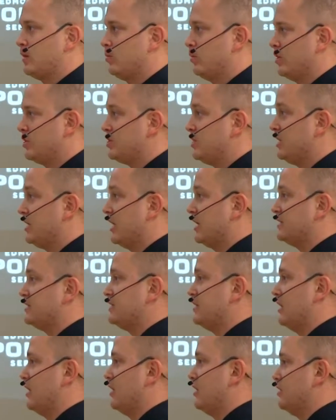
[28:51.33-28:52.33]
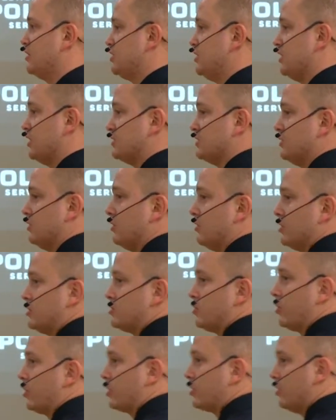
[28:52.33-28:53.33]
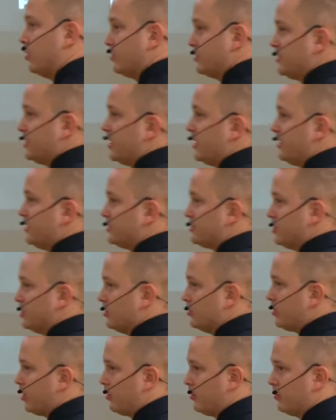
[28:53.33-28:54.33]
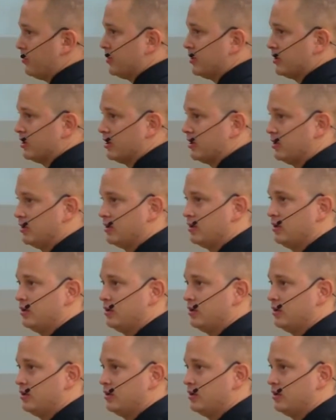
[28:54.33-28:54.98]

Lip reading: When she gets there, she doesn't know the door code to get into the apartment building.